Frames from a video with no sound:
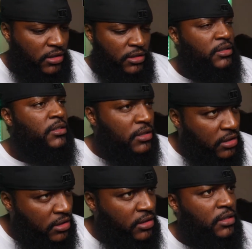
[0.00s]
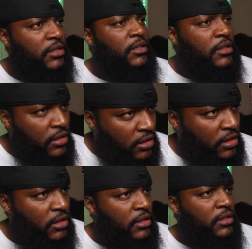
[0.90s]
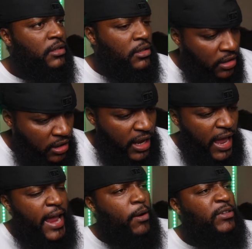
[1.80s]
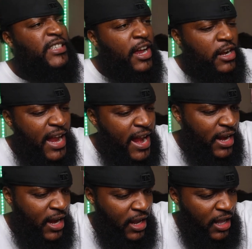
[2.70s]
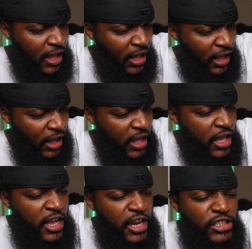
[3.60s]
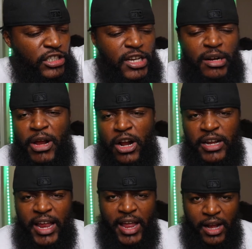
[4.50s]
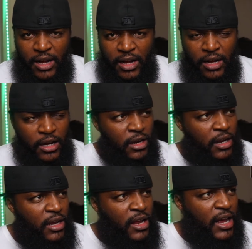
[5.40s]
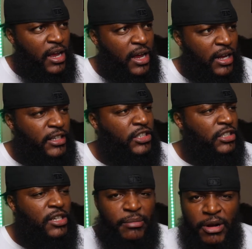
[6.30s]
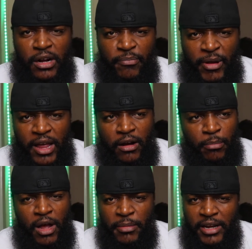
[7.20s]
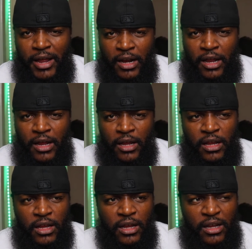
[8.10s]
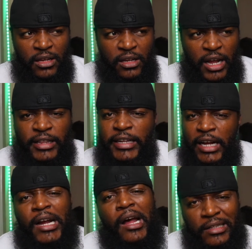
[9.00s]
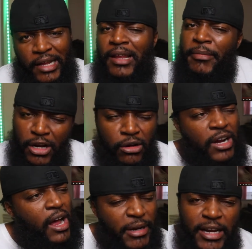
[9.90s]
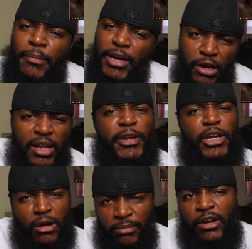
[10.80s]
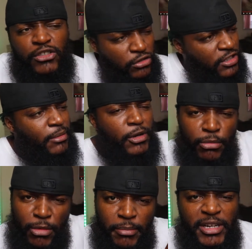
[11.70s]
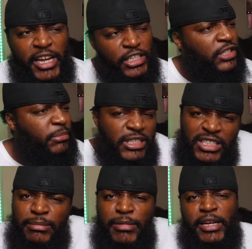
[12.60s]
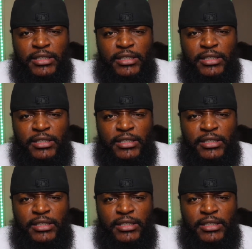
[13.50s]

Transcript: There was. Hey, was that her daddy? Is she talking about her dad? I think she's talking about her mom and dad, huh? I think I caught that. Let me know, comment down below, let me know, bro. She was talking about her mom and dad and shit, but it seemed like